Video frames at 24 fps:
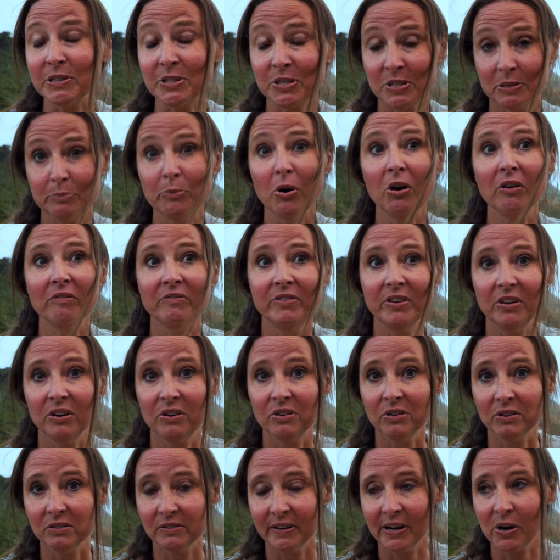but small
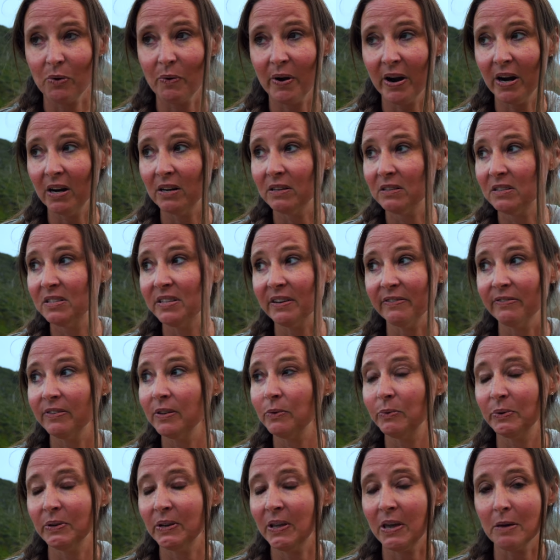vehicle required.
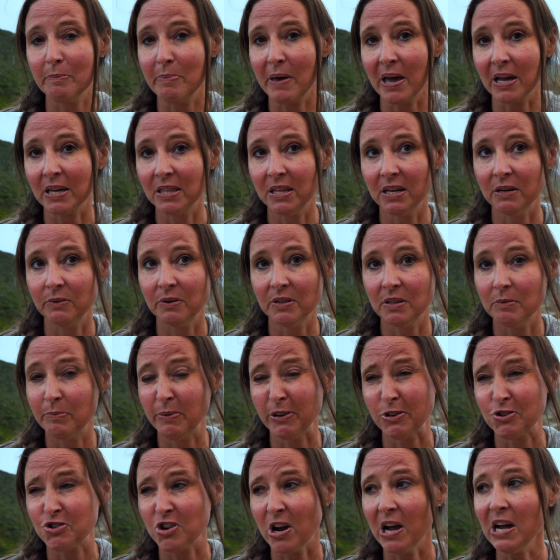Definitely wouldn't get back there with a
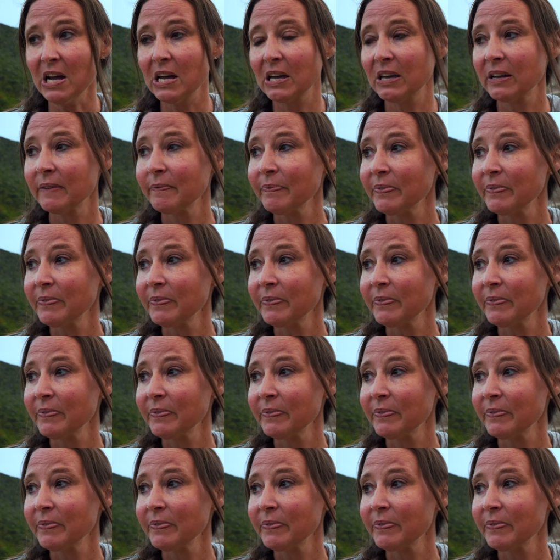big truck.